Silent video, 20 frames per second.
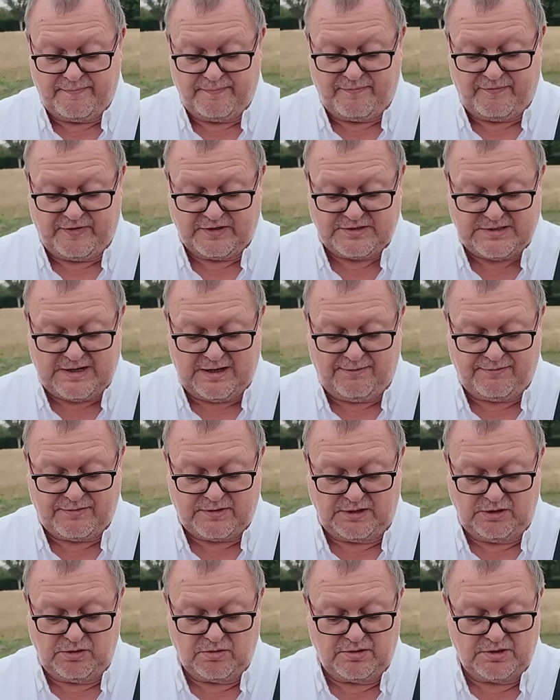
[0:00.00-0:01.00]
For
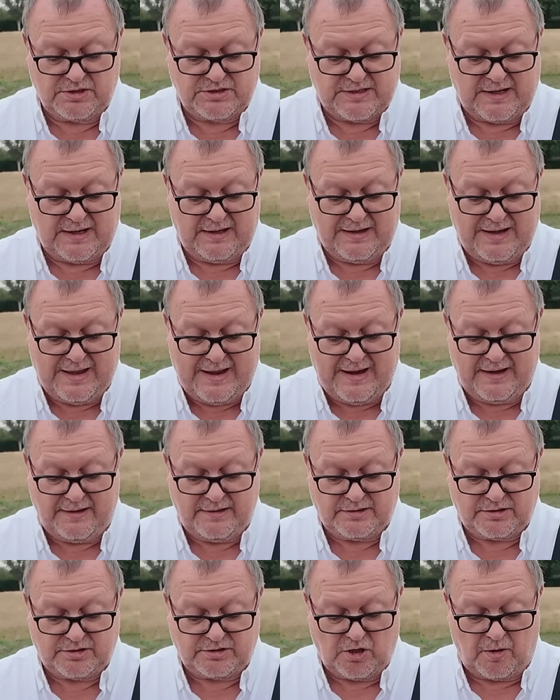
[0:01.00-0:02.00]
safety, you can say
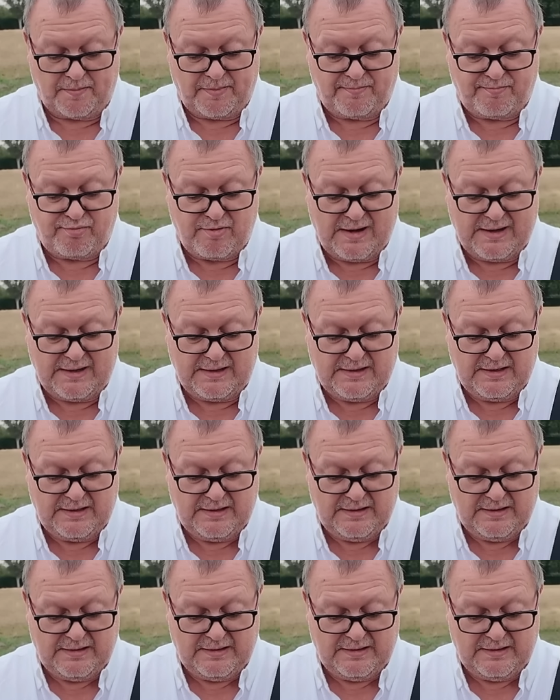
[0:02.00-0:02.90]
land, stop, brake.